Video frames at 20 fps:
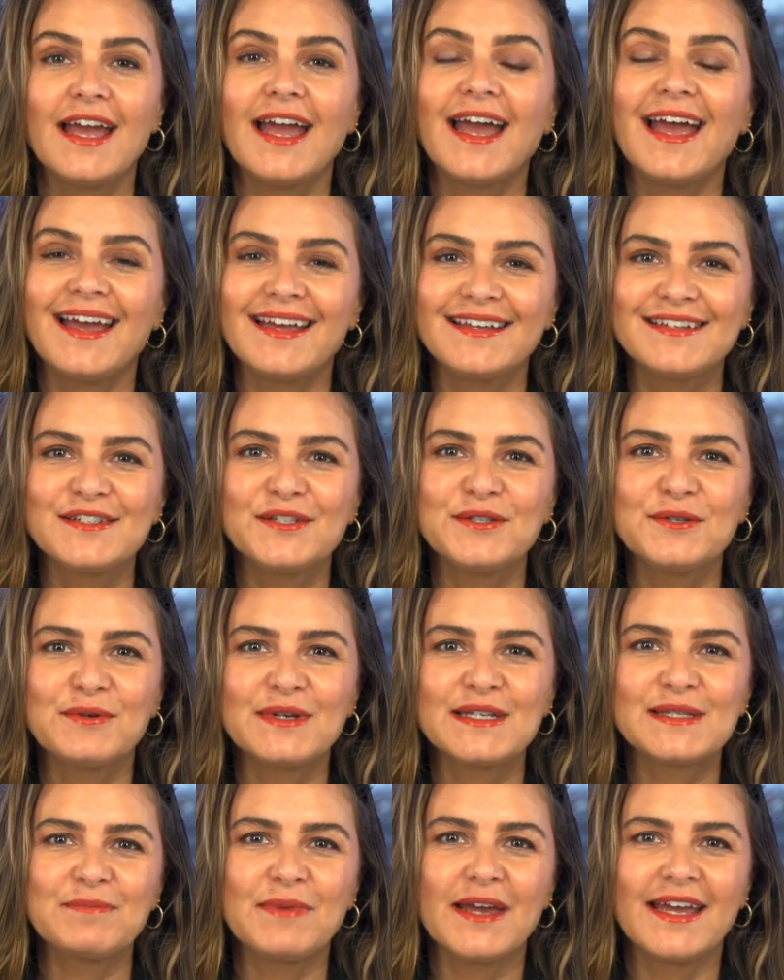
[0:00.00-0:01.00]
And
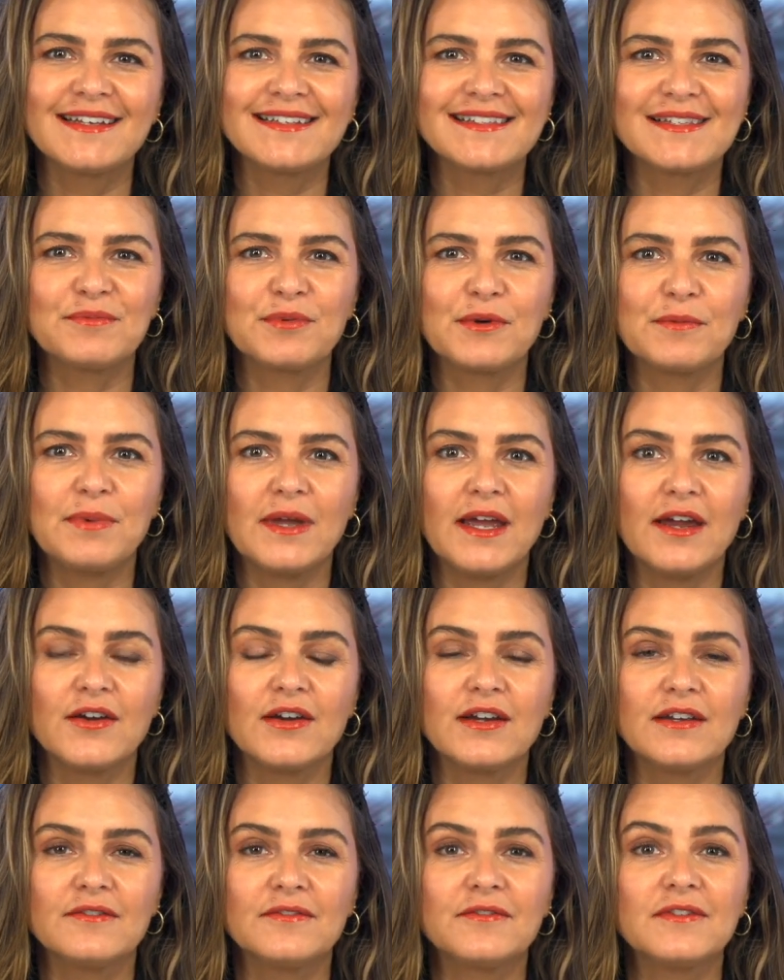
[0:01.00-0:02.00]
US banks are
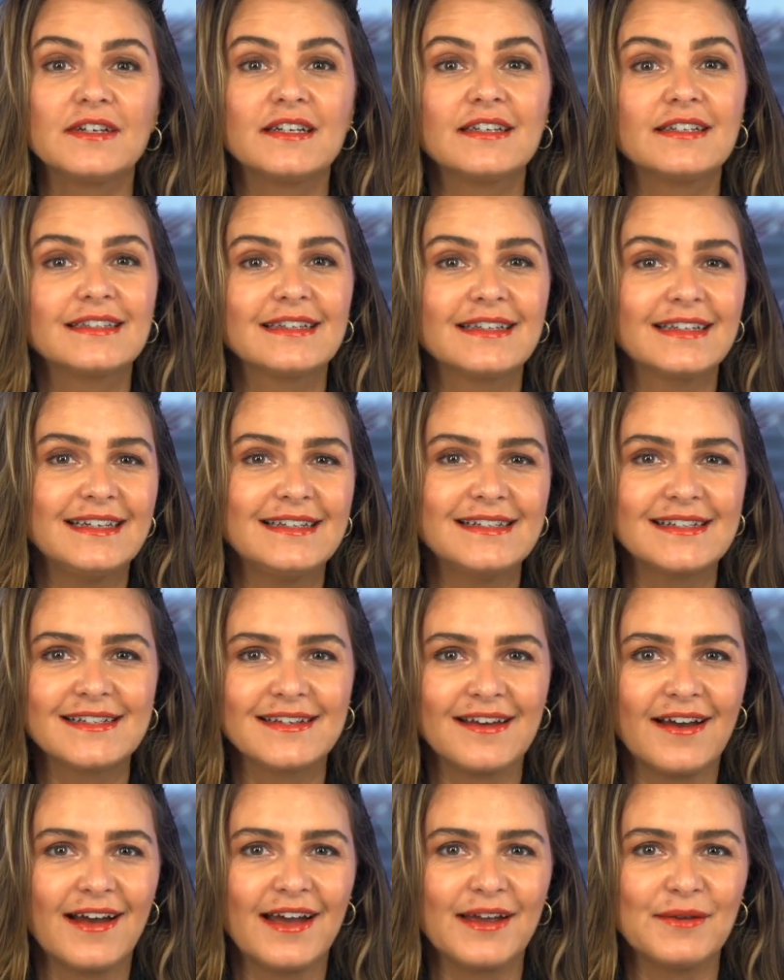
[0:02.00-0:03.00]
preparing for leaner
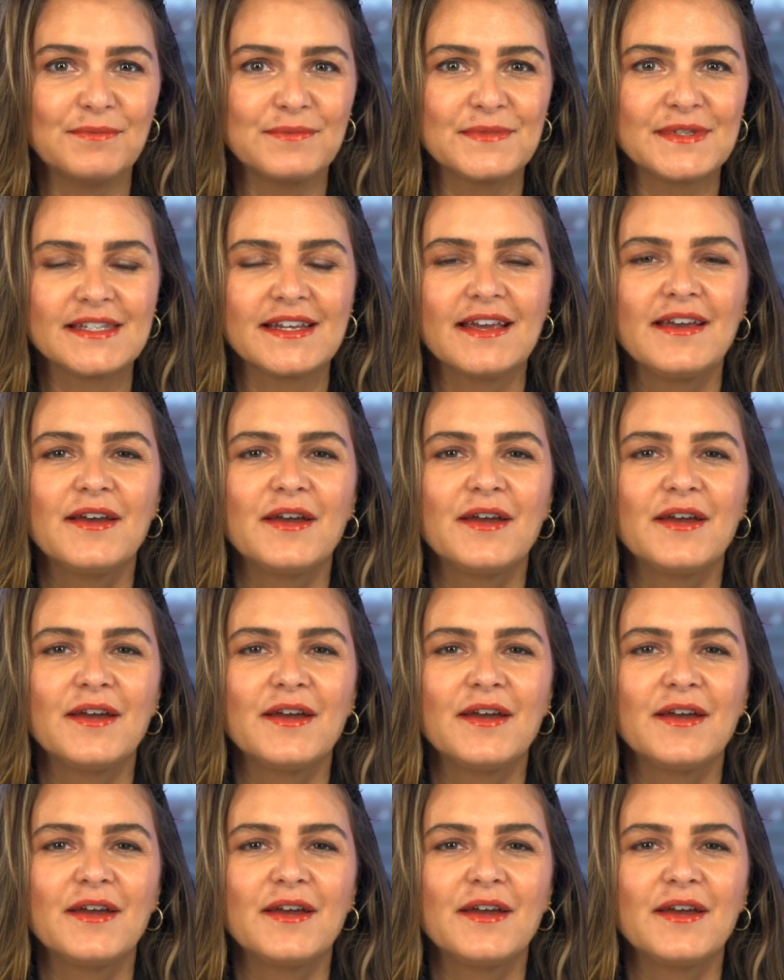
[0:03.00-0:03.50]
times.